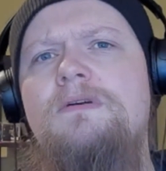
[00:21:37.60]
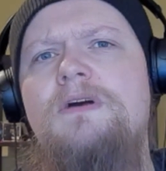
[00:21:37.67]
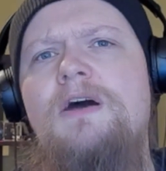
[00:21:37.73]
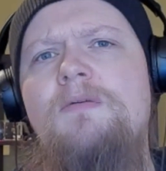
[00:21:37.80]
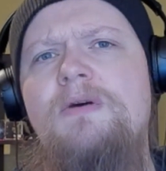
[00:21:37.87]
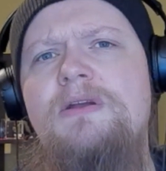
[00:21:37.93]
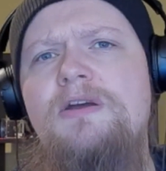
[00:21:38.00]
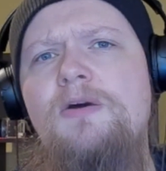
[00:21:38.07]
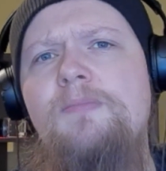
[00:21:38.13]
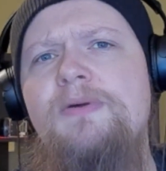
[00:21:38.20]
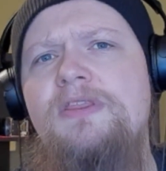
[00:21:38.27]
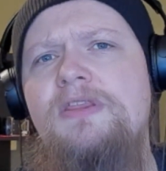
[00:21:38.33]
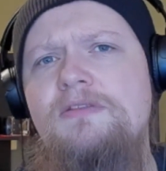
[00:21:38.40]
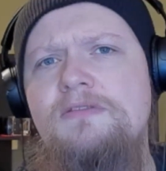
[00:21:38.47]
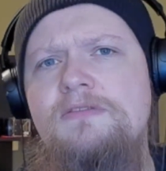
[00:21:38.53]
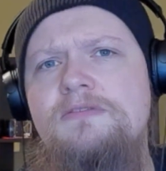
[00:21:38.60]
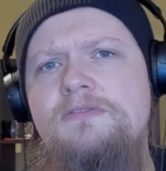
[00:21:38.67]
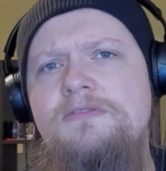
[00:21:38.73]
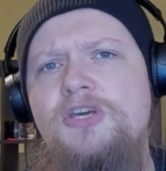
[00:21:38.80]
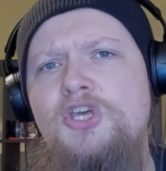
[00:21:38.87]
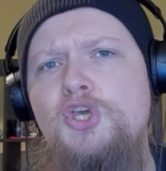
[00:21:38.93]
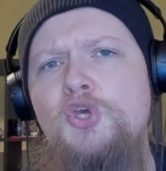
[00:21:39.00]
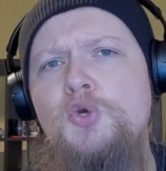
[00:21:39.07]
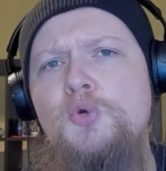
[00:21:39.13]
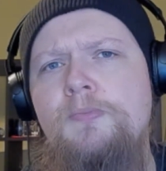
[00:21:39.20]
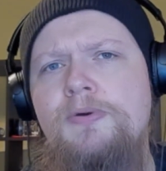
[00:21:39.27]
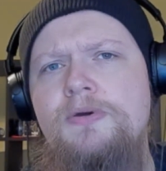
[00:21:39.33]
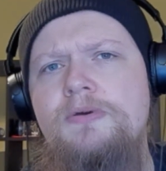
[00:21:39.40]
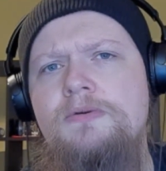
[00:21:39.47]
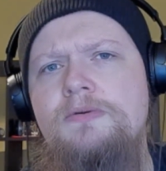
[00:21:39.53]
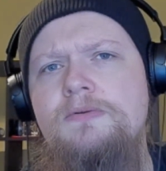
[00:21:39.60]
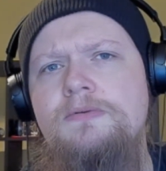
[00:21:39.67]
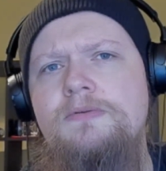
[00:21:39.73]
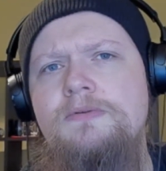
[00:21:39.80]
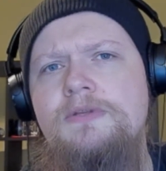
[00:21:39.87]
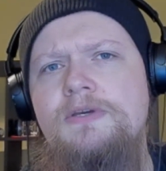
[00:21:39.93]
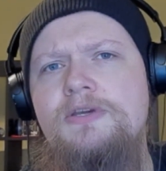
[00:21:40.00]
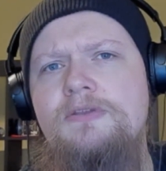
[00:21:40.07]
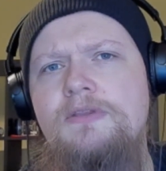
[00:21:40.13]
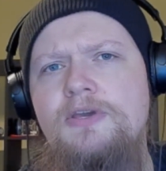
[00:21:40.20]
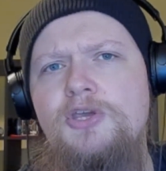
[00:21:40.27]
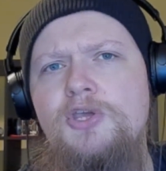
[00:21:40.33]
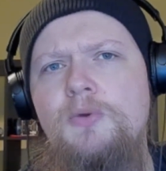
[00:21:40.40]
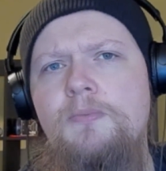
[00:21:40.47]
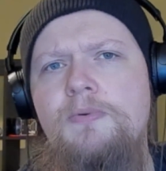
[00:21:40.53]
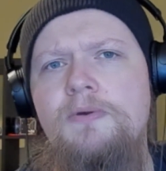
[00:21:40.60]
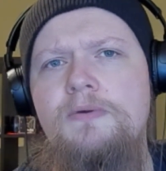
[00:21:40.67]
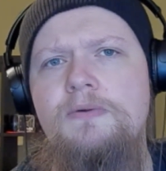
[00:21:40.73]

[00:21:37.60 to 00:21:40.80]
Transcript: What? No, but the cube, the cube.